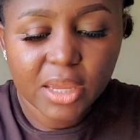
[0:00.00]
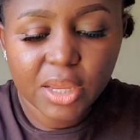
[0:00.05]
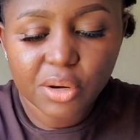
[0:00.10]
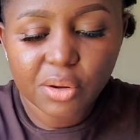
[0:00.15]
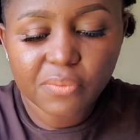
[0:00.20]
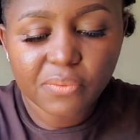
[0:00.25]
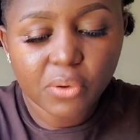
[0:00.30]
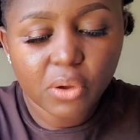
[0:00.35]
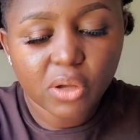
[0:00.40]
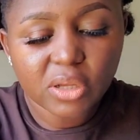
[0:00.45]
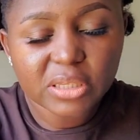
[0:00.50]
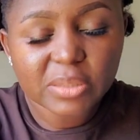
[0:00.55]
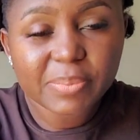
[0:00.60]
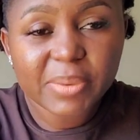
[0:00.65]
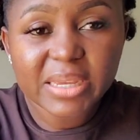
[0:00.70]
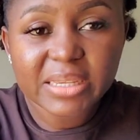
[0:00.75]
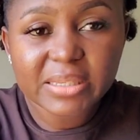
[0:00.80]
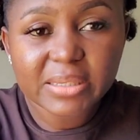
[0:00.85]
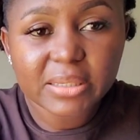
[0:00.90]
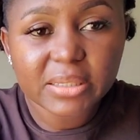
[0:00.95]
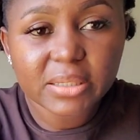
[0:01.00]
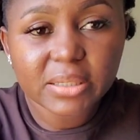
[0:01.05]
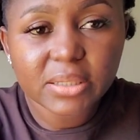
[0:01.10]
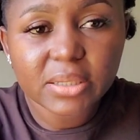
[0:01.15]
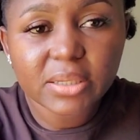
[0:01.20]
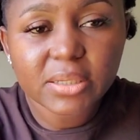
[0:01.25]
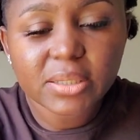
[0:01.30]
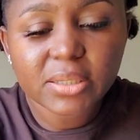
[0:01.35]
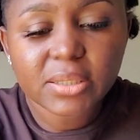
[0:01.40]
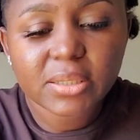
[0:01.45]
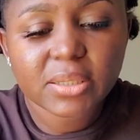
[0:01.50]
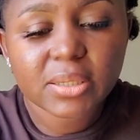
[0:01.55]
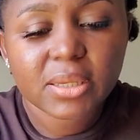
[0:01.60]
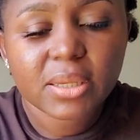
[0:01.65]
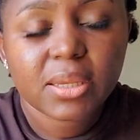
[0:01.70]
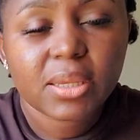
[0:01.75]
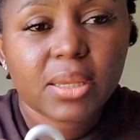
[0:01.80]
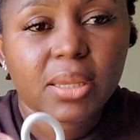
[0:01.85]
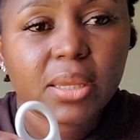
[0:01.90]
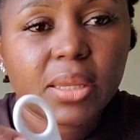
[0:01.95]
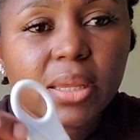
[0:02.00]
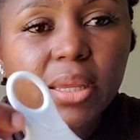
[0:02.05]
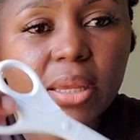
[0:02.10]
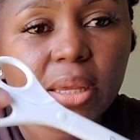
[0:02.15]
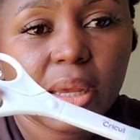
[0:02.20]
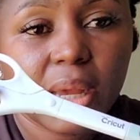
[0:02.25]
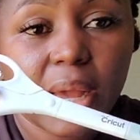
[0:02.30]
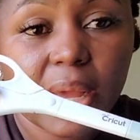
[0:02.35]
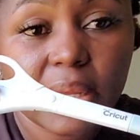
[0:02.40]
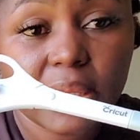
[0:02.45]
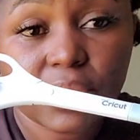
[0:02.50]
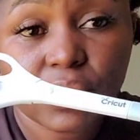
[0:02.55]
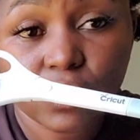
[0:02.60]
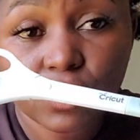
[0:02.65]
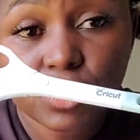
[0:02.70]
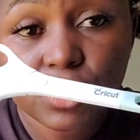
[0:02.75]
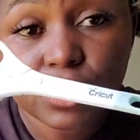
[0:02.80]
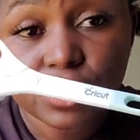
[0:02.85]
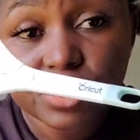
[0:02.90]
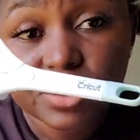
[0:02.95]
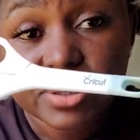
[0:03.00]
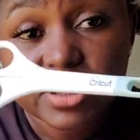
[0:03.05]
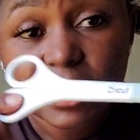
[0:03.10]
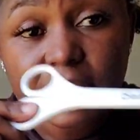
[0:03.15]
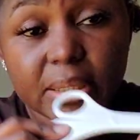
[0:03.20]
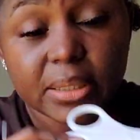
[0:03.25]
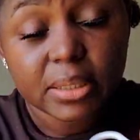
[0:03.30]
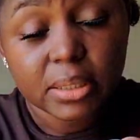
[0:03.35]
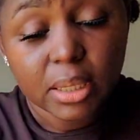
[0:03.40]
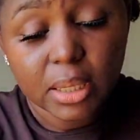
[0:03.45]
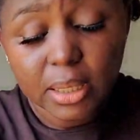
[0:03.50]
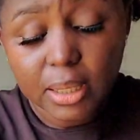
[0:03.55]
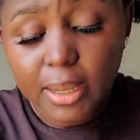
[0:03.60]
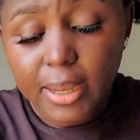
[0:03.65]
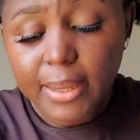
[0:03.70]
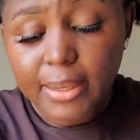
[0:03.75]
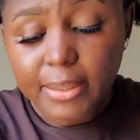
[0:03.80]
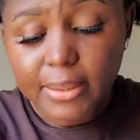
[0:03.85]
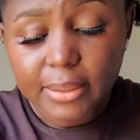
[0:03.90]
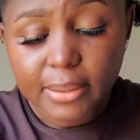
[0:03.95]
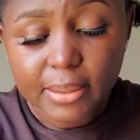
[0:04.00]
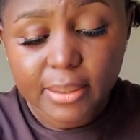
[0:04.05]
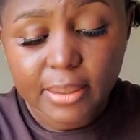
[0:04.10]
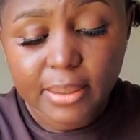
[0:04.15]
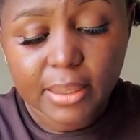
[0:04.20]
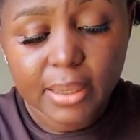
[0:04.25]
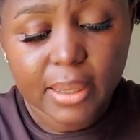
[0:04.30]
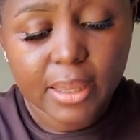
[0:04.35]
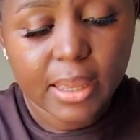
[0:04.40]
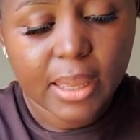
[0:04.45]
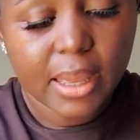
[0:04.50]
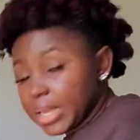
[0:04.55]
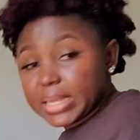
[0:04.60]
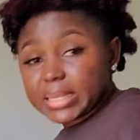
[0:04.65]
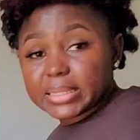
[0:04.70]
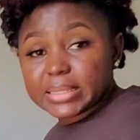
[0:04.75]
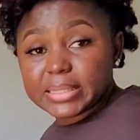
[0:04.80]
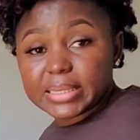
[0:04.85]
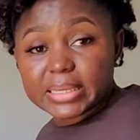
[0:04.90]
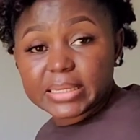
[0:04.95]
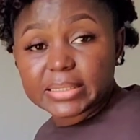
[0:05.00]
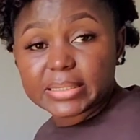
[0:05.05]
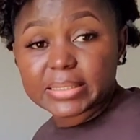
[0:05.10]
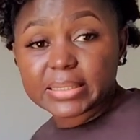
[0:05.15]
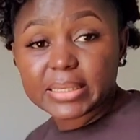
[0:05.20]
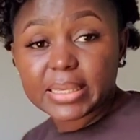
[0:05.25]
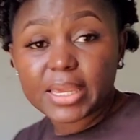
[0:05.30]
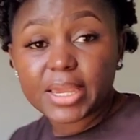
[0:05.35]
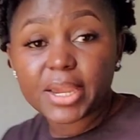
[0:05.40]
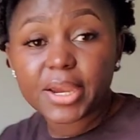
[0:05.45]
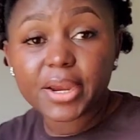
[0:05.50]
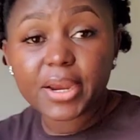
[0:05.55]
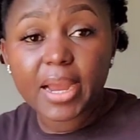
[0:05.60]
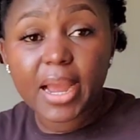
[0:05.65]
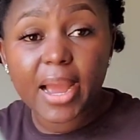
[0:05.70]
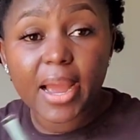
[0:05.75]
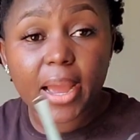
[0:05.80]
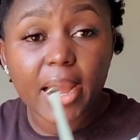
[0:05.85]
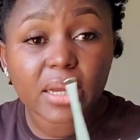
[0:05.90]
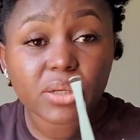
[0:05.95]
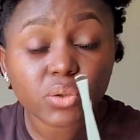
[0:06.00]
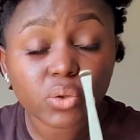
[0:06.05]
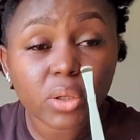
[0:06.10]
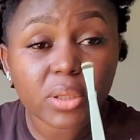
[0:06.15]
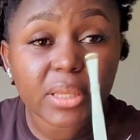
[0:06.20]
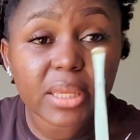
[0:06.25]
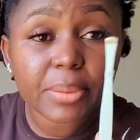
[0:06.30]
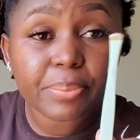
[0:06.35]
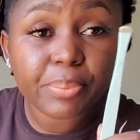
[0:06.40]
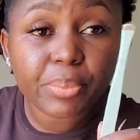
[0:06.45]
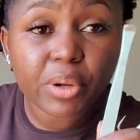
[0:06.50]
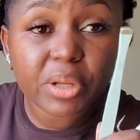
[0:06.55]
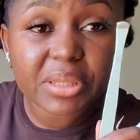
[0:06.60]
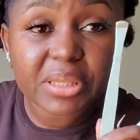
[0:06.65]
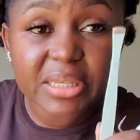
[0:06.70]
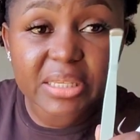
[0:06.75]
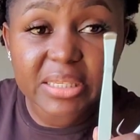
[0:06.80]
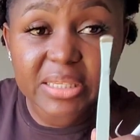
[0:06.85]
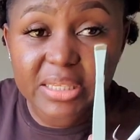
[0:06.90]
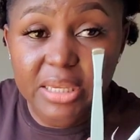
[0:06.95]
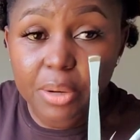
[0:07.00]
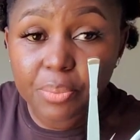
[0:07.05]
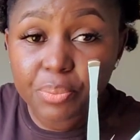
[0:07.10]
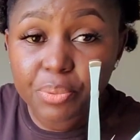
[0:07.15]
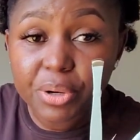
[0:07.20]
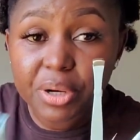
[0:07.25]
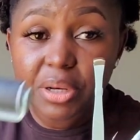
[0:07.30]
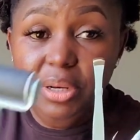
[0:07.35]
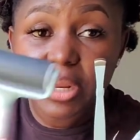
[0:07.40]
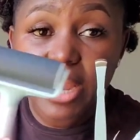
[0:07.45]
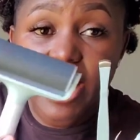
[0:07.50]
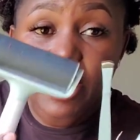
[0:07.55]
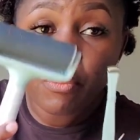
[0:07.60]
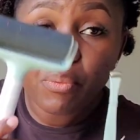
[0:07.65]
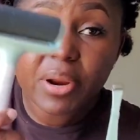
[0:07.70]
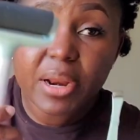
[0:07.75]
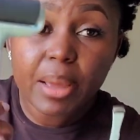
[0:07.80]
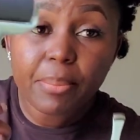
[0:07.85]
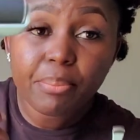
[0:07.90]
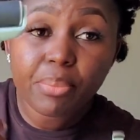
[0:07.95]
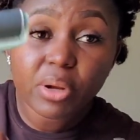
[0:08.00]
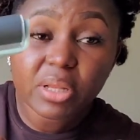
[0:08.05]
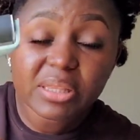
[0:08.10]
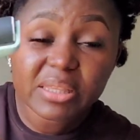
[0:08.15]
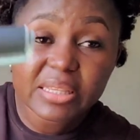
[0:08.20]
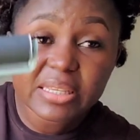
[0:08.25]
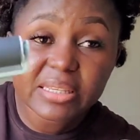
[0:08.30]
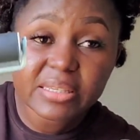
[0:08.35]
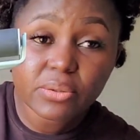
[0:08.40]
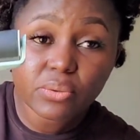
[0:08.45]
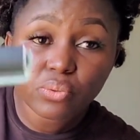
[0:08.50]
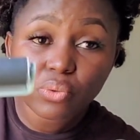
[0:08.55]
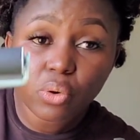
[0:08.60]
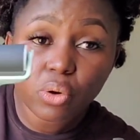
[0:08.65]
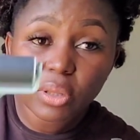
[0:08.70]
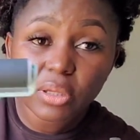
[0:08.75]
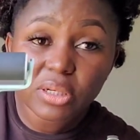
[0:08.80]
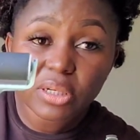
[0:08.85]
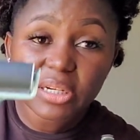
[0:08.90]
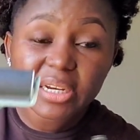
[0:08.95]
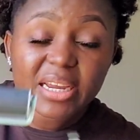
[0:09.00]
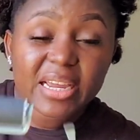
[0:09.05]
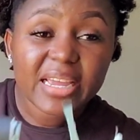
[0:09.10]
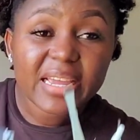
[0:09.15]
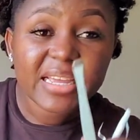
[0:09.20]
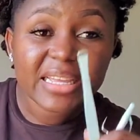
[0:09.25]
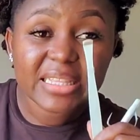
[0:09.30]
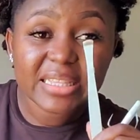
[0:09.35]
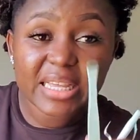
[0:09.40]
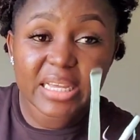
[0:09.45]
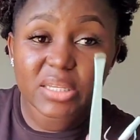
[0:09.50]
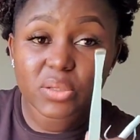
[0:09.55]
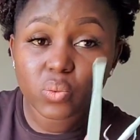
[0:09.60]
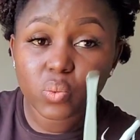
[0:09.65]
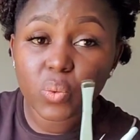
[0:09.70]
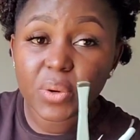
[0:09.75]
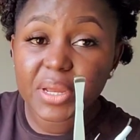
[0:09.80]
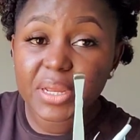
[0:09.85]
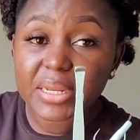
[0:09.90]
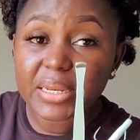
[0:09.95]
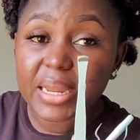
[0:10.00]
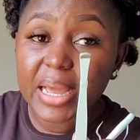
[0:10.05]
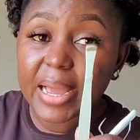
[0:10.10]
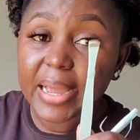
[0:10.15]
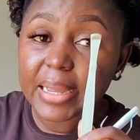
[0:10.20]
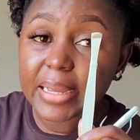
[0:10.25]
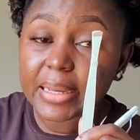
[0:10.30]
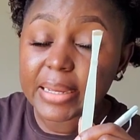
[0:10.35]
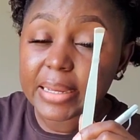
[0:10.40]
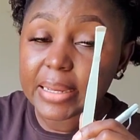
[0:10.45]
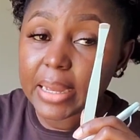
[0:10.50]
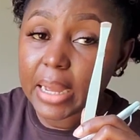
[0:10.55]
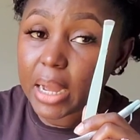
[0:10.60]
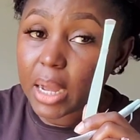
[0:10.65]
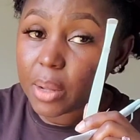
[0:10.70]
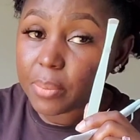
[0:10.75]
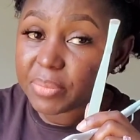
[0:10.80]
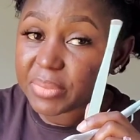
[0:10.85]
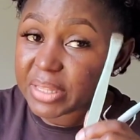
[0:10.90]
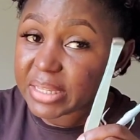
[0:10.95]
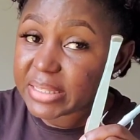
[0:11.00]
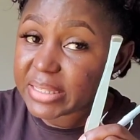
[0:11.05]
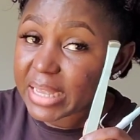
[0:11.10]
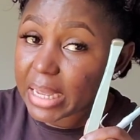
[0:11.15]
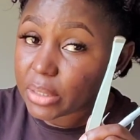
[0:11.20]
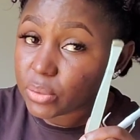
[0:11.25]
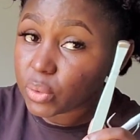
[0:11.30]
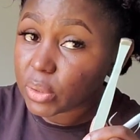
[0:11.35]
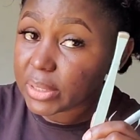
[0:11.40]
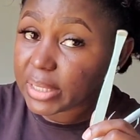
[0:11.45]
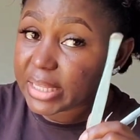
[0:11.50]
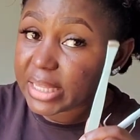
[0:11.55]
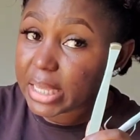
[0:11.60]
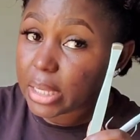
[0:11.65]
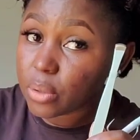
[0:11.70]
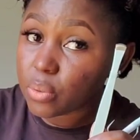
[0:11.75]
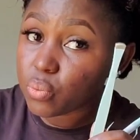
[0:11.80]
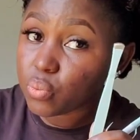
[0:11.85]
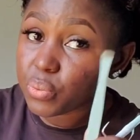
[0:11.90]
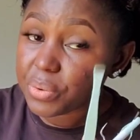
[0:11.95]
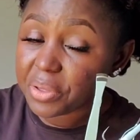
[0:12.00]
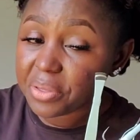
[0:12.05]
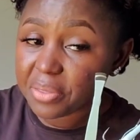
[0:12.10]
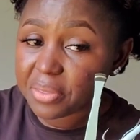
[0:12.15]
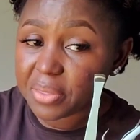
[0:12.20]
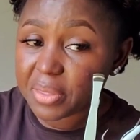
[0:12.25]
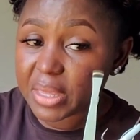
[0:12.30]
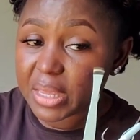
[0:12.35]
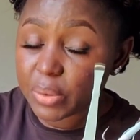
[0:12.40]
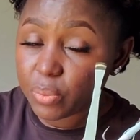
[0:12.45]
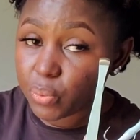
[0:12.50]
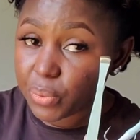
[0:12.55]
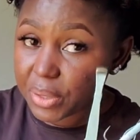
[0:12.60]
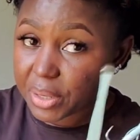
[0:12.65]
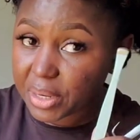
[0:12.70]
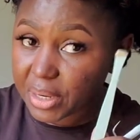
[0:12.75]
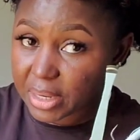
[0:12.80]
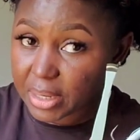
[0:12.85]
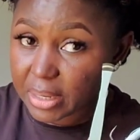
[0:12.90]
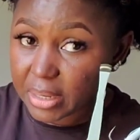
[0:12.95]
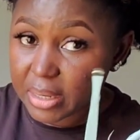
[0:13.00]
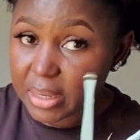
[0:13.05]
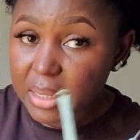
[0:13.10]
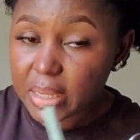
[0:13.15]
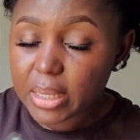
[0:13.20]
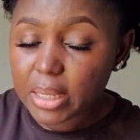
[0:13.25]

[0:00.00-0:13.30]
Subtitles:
And of course, my scissors. I do use it a lot. This here, I actually bought this separate. When I bought this roller, that's when I this actually came with it.